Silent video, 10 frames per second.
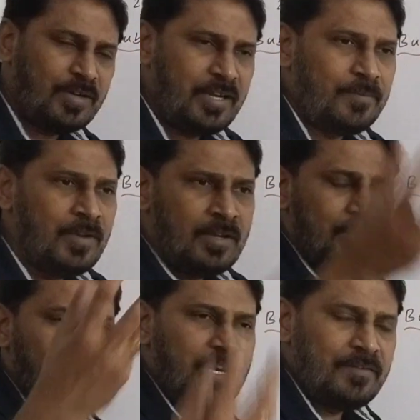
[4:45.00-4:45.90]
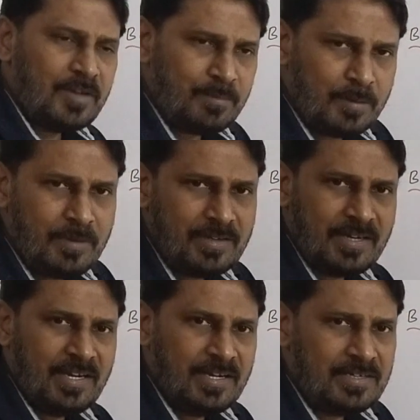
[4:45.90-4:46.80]
Okay, so whenever bubble
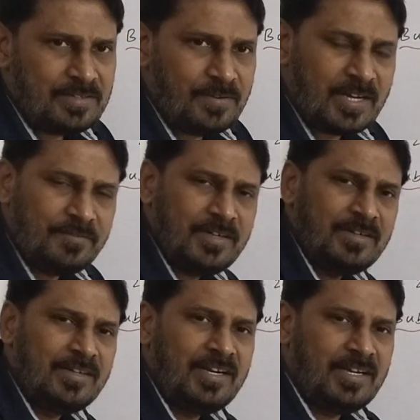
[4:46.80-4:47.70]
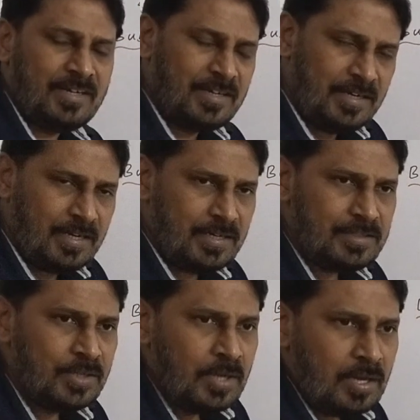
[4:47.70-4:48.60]
creates, wherever it creates,
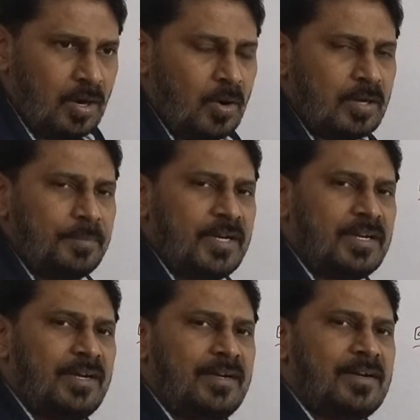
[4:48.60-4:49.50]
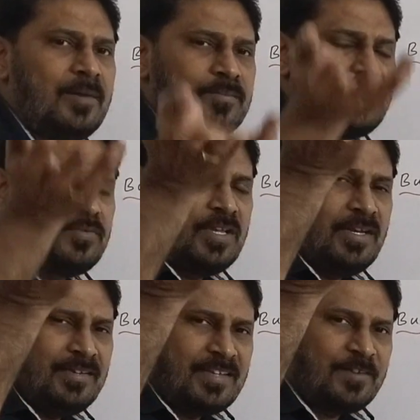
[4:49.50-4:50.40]
automatically it comes to
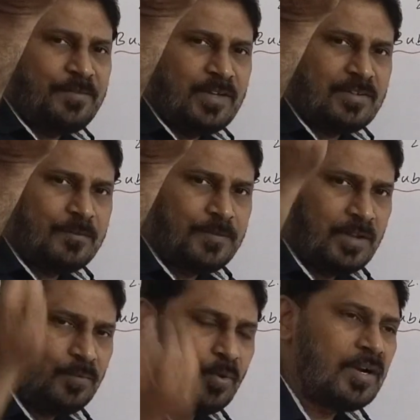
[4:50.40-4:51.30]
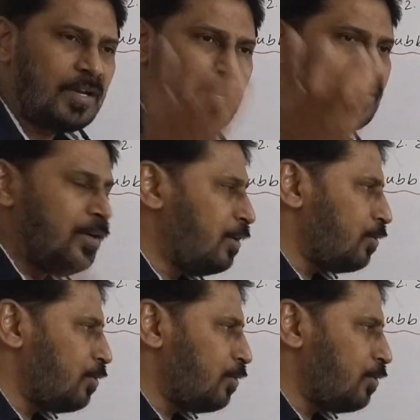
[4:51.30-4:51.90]
the surface of the water.